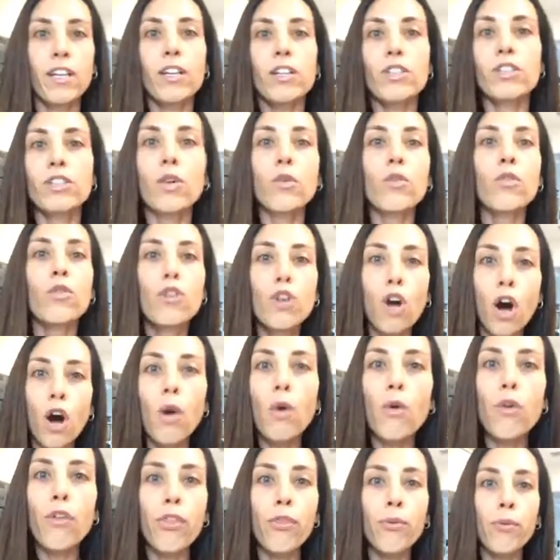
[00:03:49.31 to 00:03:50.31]
So
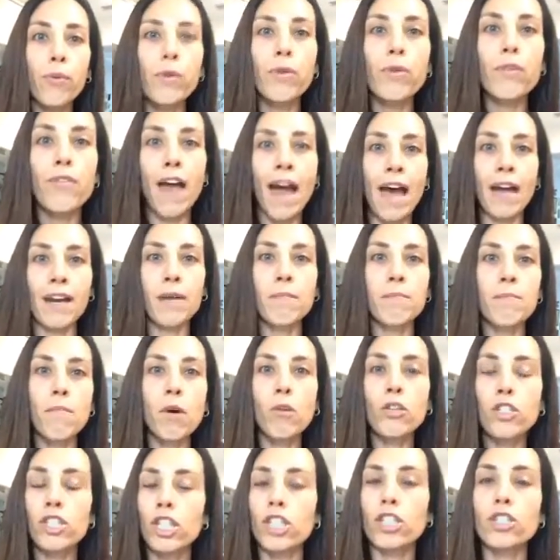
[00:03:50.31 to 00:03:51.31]
go through that
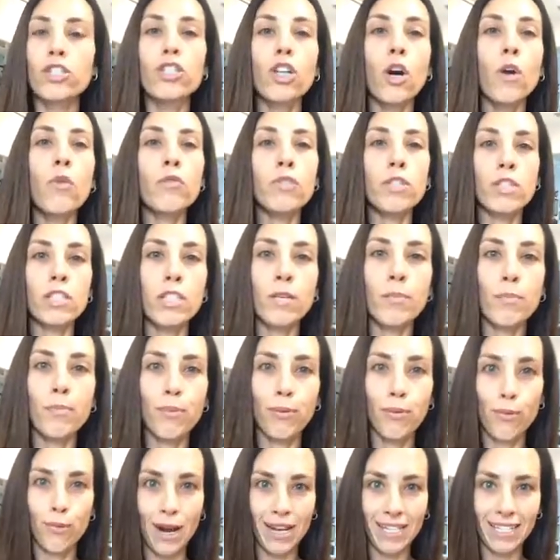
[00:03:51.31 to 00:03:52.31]
emotion. Don't
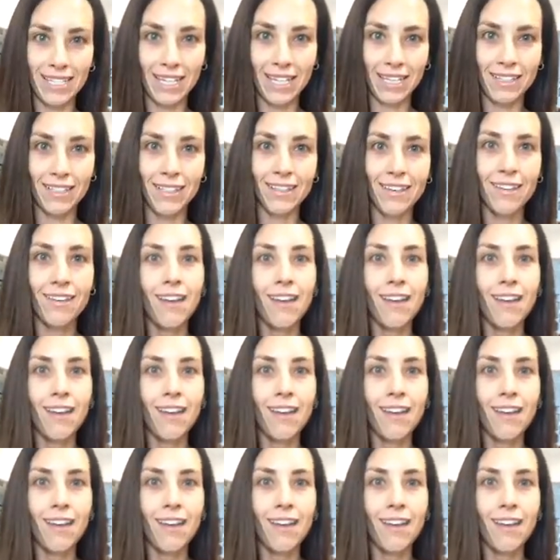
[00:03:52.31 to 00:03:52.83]
suppress it.